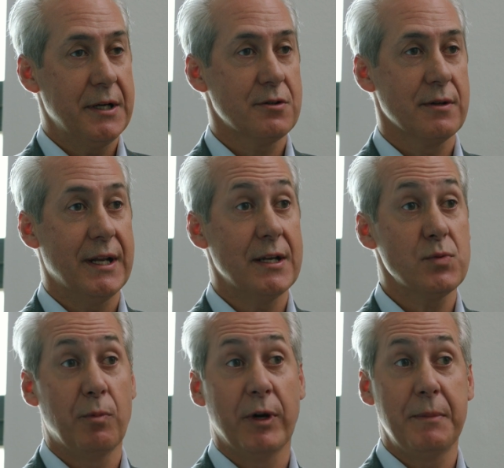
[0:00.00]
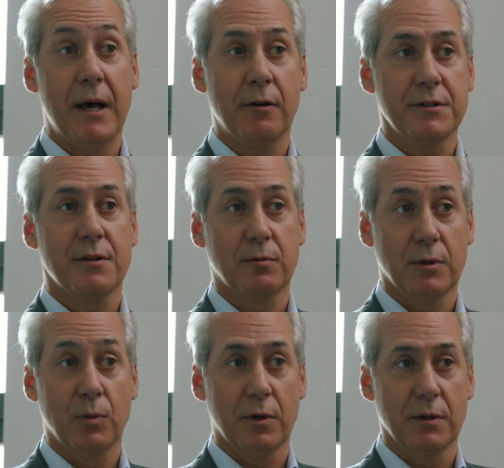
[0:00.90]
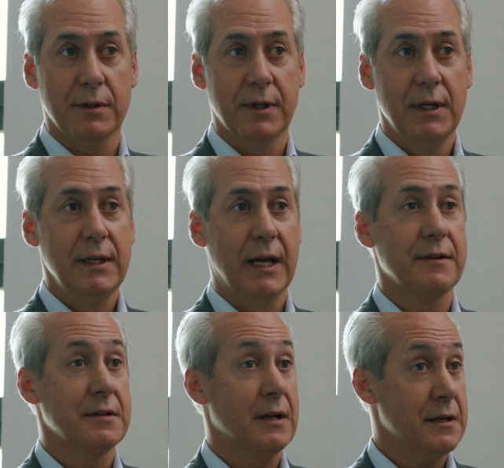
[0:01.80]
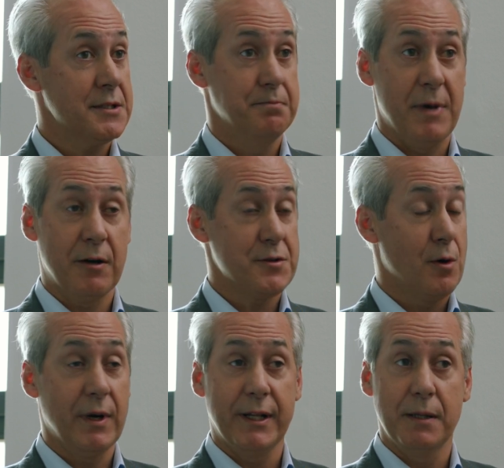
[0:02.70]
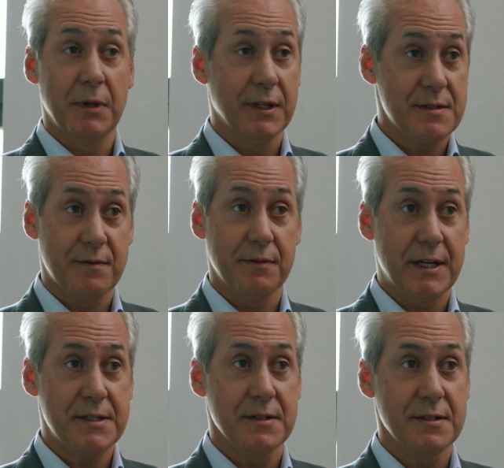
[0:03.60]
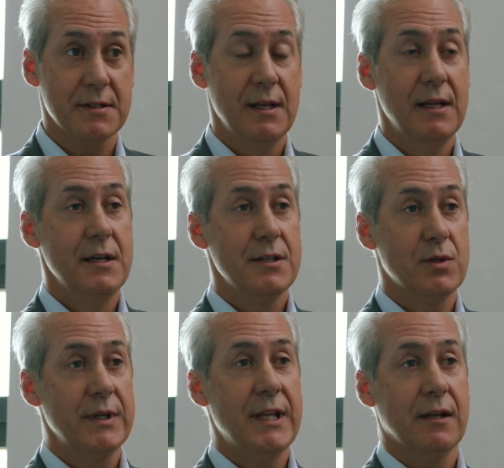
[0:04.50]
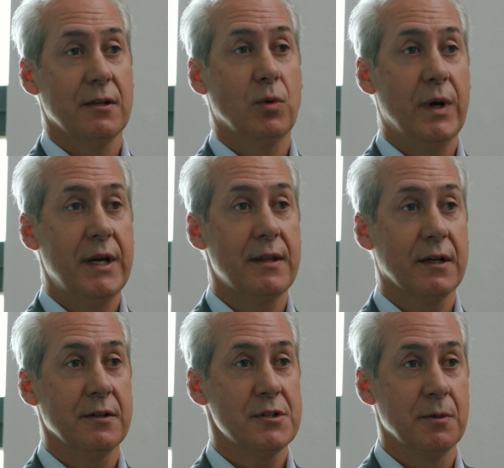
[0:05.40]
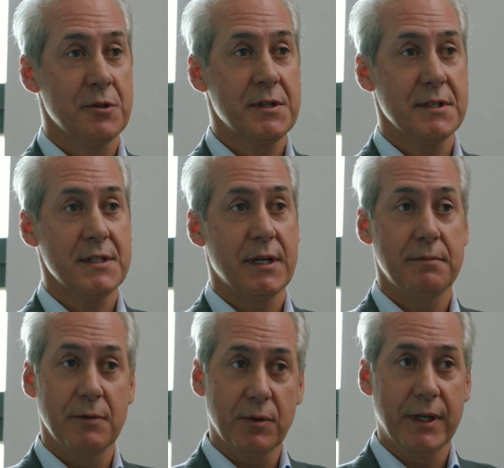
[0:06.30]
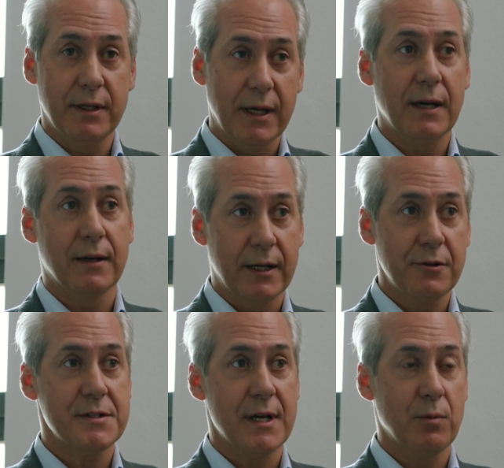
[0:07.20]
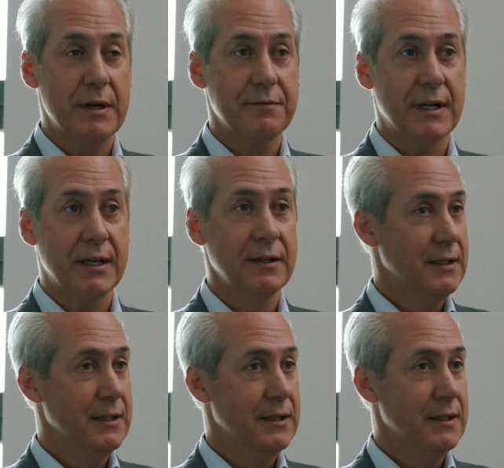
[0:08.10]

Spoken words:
sure that as we bring Matter into the real world, and that as Matter's already in millions of devices, doing that in a way that consumers can say, okay, yeah, I understand Wi-Fi.